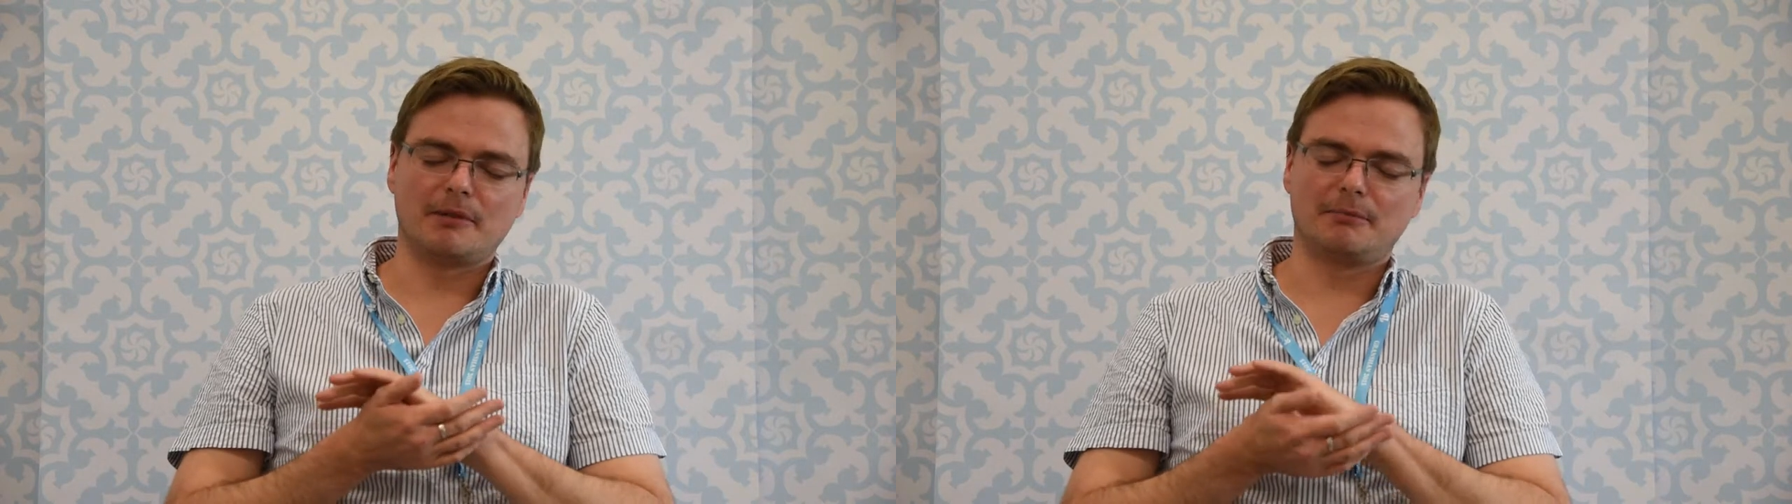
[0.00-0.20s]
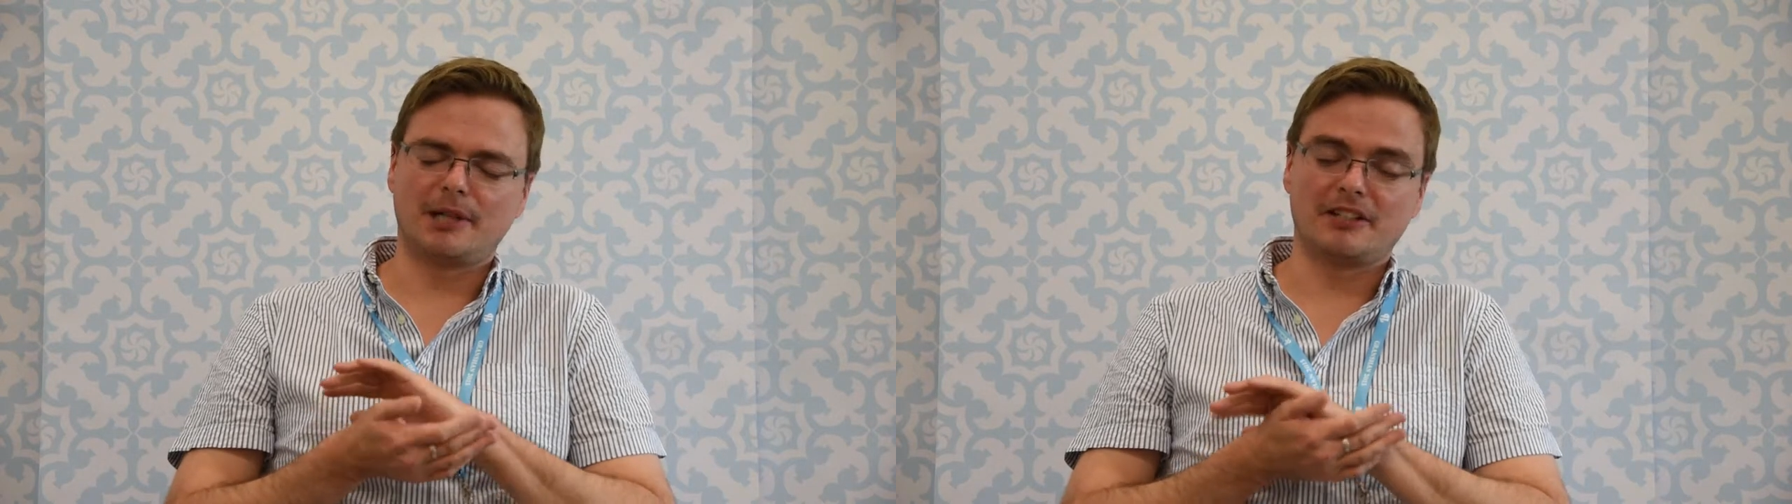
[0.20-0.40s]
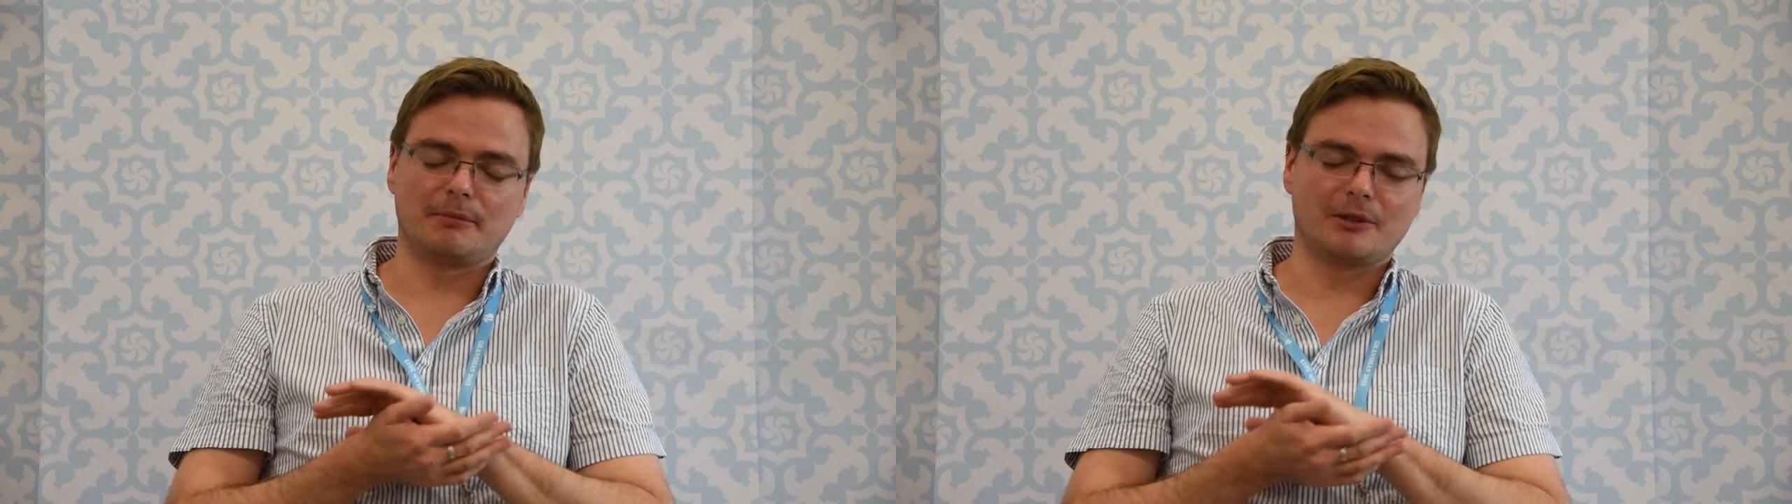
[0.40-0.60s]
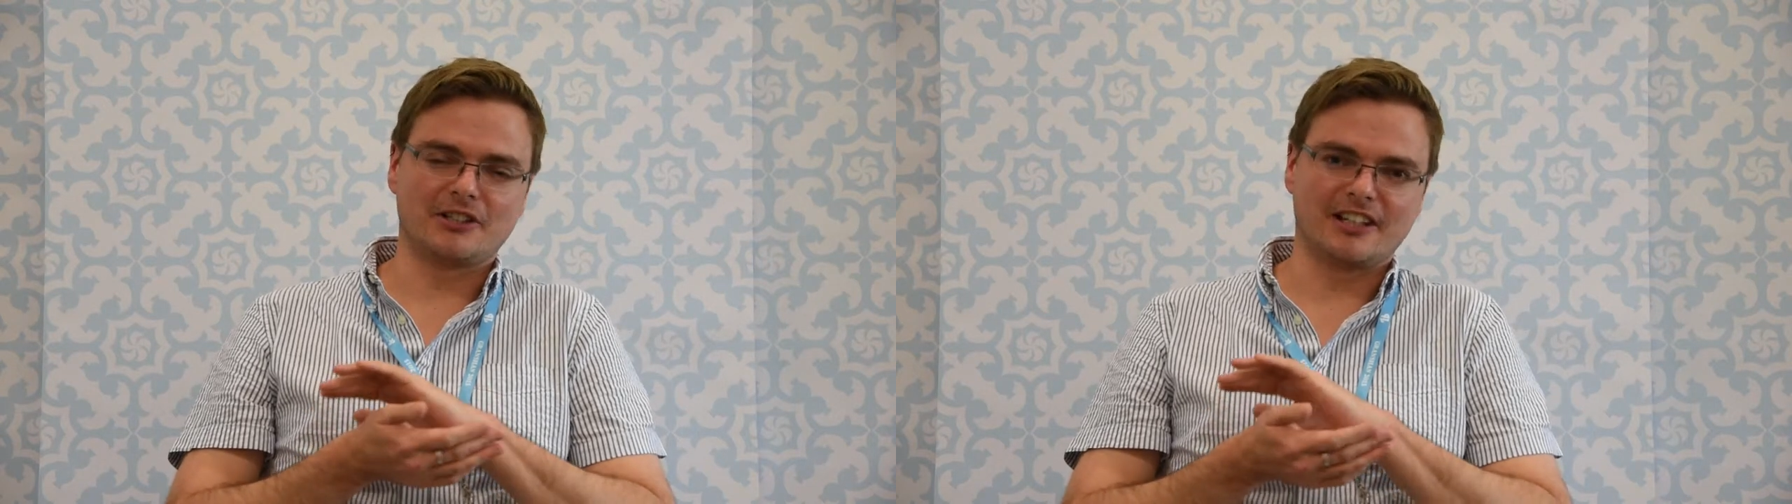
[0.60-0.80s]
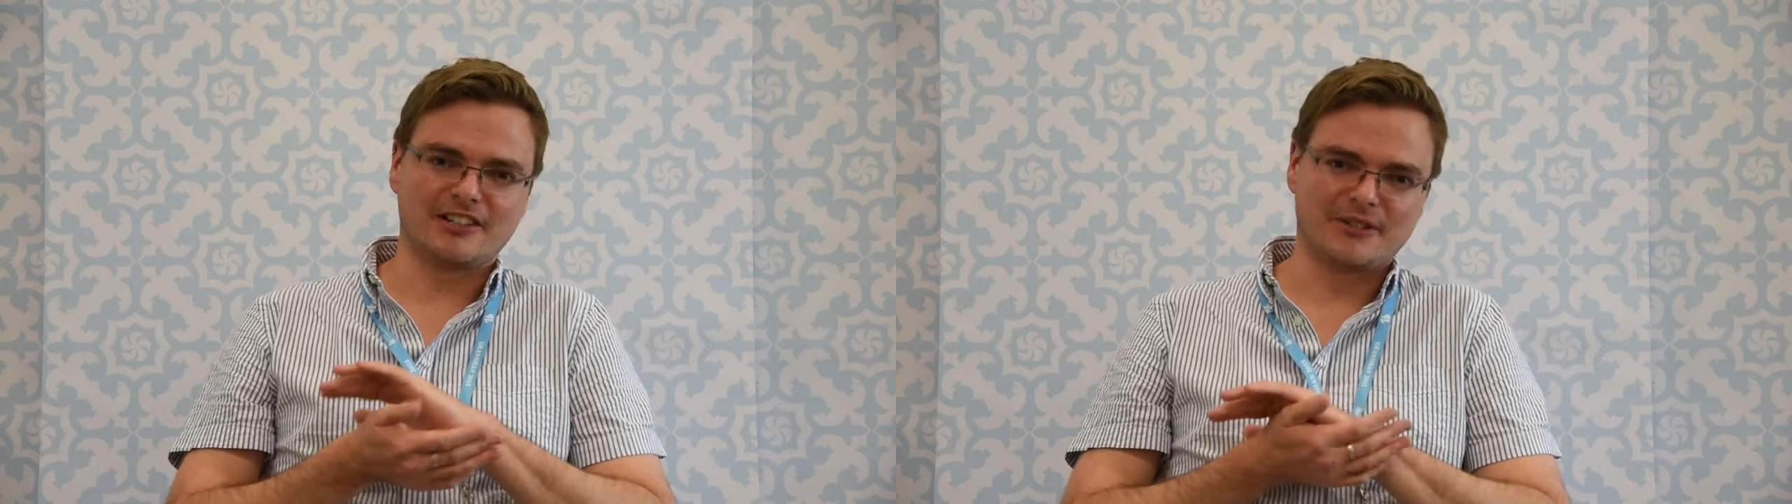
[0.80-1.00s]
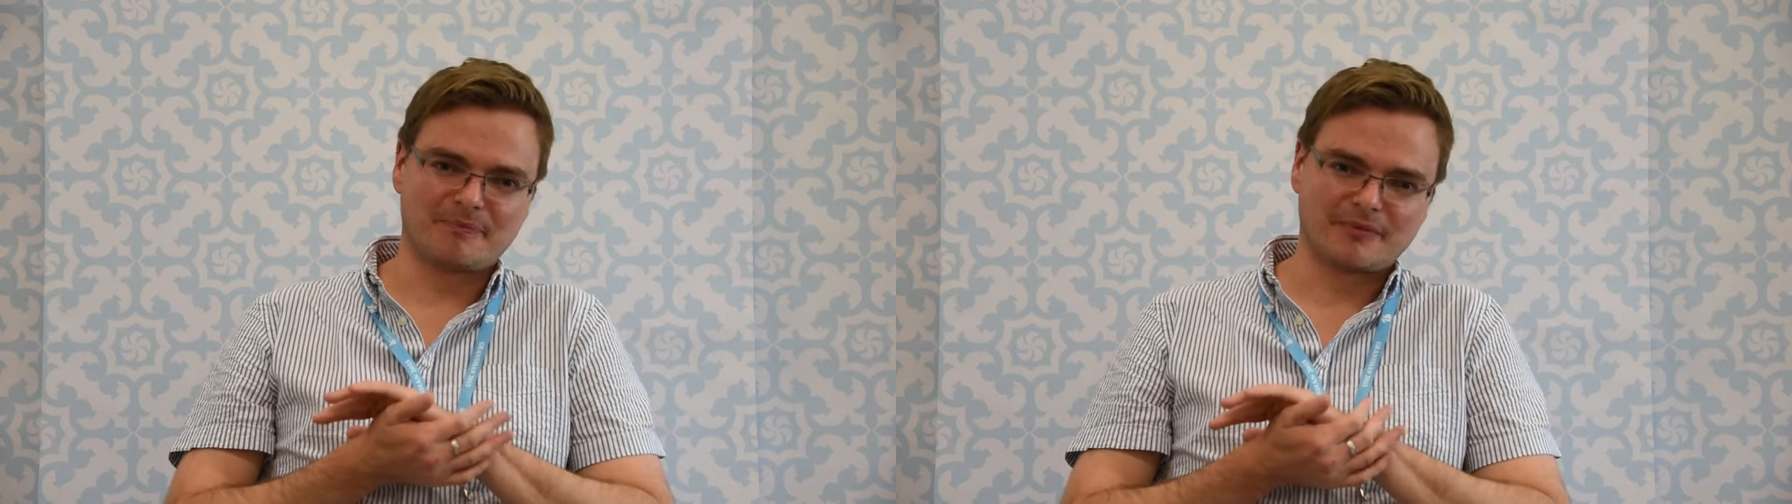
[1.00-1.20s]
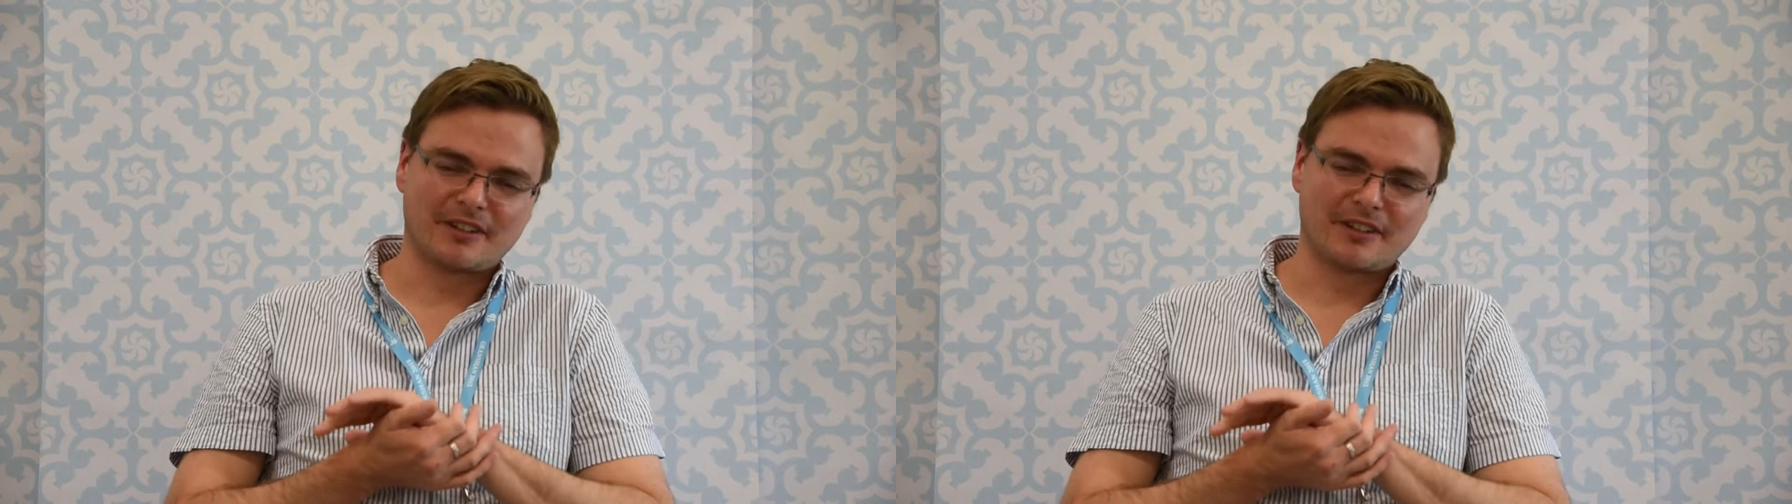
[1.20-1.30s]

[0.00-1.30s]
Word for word: uh, branding projects.